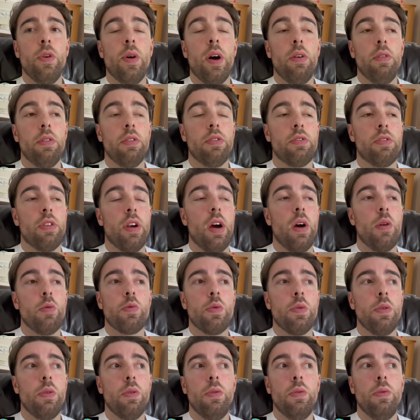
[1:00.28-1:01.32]
out of traps.
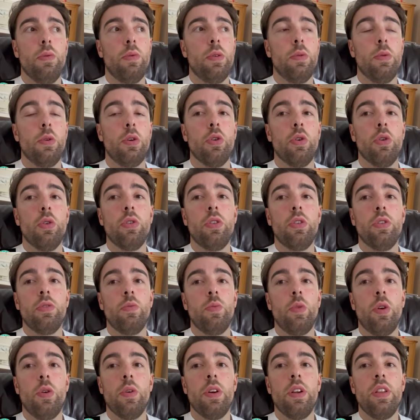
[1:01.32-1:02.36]
We, we were good and
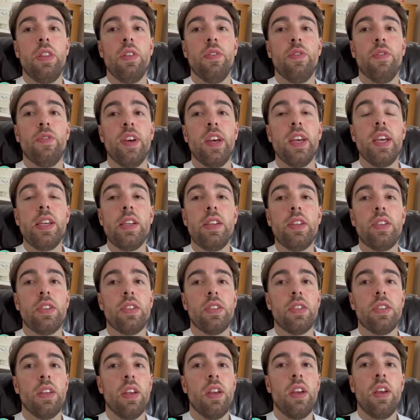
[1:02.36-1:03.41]
we were in the
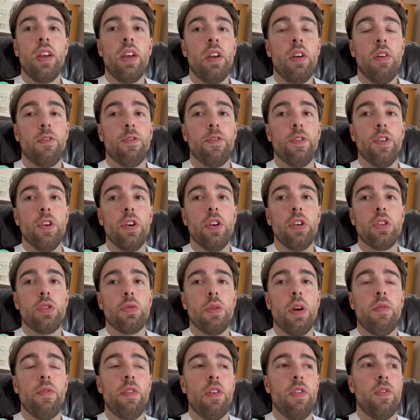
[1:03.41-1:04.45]
face, first to
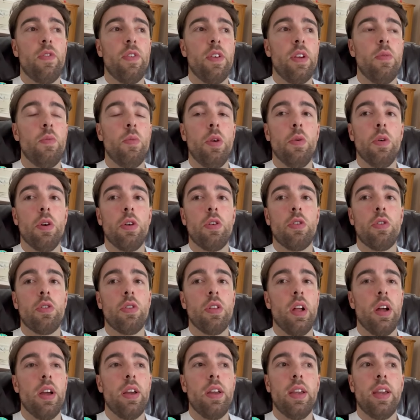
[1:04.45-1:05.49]
everything. We were
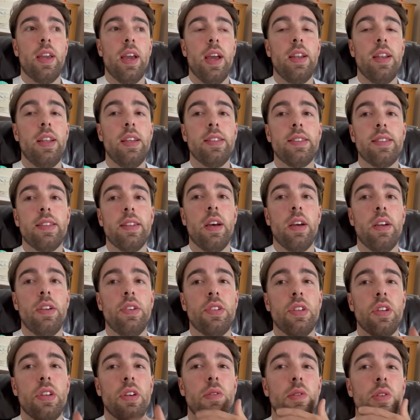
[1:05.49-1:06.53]
like getting it into
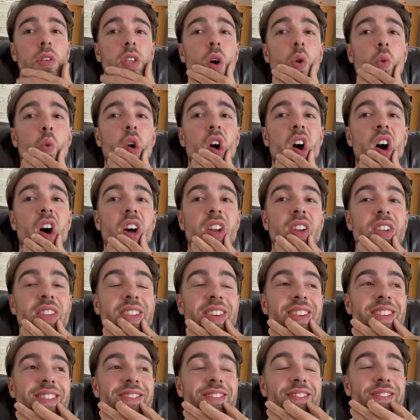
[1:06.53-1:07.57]
nice areas out wide, and
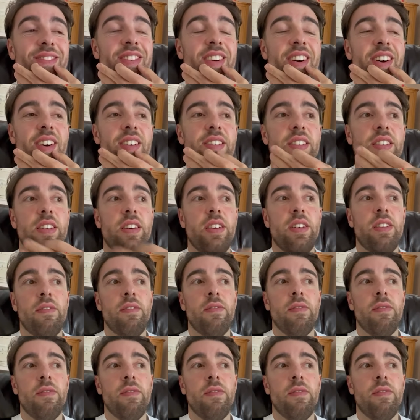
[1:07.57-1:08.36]
then it just kind of